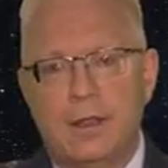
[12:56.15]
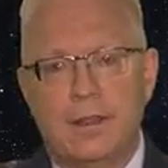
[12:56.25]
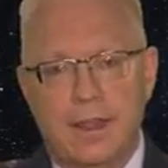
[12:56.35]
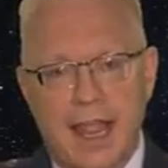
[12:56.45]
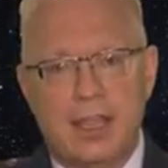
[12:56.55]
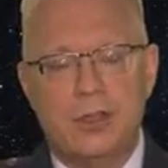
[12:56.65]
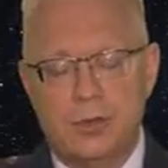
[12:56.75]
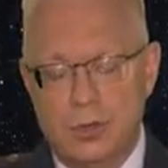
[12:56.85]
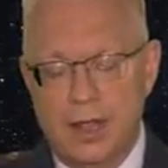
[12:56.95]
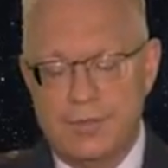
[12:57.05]
Thank you
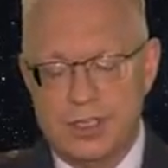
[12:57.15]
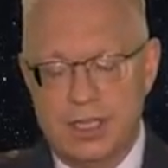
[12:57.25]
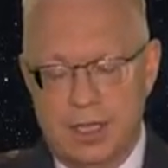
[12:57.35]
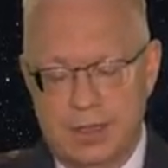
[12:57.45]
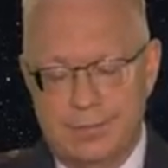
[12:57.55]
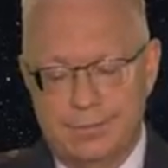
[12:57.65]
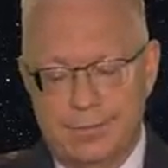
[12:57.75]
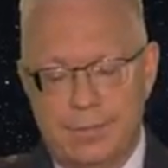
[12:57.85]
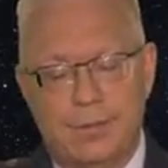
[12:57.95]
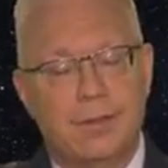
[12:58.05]
to AFCEA.
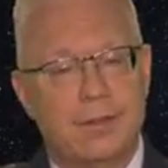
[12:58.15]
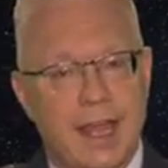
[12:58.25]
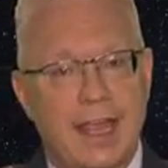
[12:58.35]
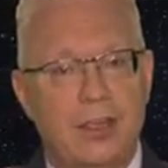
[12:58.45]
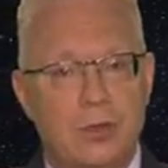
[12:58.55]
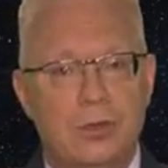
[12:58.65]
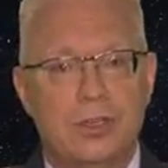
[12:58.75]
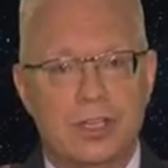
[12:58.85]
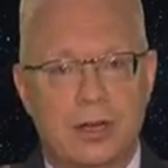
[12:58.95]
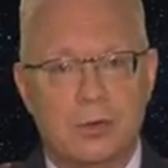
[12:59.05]
Thank you to
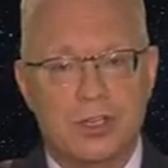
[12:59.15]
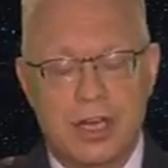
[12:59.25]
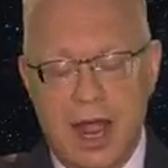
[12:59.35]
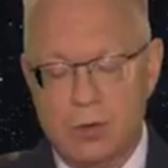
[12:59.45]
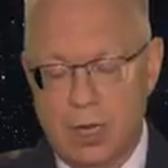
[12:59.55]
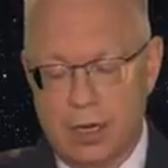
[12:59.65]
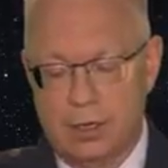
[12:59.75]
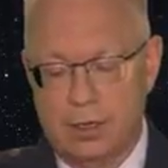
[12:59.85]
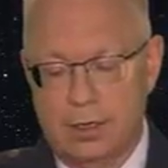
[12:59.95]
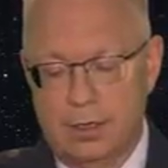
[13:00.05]
General
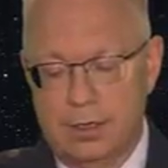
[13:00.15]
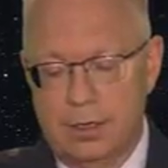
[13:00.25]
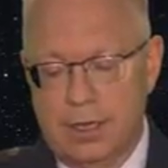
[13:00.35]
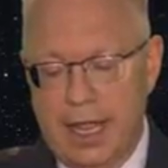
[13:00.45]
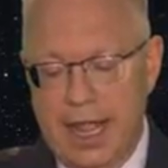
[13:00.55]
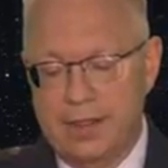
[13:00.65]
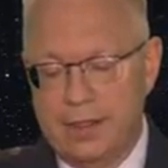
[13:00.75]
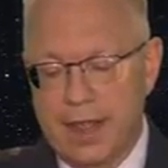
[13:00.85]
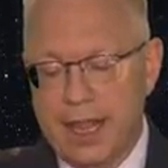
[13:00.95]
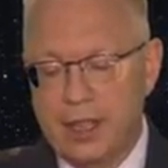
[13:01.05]
Staudacher. And
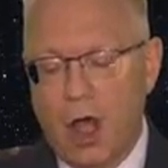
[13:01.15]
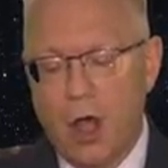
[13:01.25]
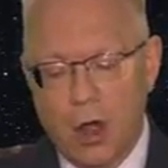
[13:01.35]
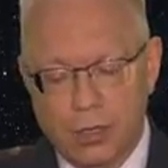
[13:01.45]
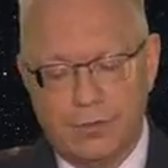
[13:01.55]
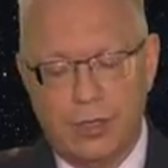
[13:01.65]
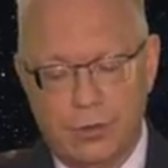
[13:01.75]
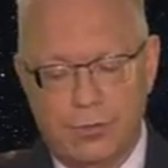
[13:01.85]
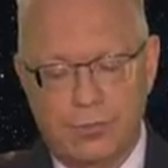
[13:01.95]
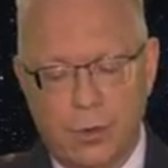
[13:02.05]
thank all of
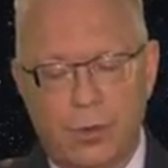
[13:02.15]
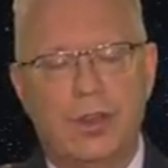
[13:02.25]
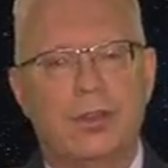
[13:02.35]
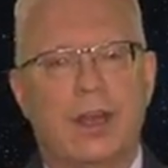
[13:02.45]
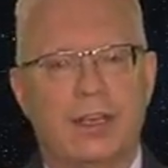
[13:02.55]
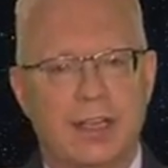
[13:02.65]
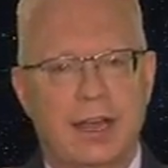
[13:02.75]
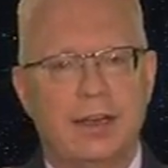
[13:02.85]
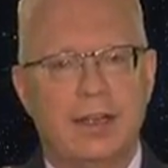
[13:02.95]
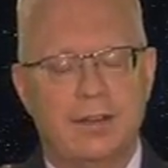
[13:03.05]
you for
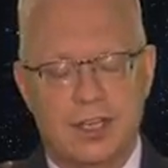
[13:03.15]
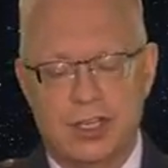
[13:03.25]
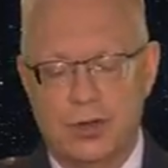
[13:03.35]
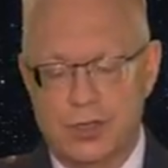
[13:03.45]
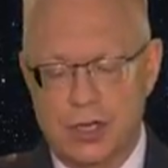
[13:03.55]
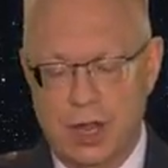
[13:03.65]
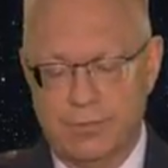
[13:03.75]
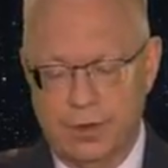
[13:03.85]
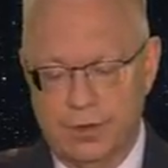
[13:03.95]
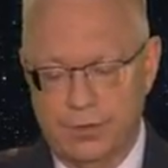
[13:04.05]
attending this year's
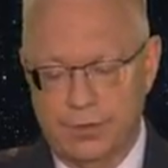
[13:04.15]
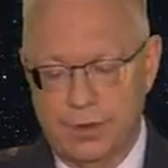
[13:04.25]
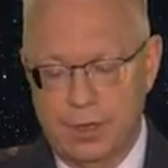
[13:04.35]
conference.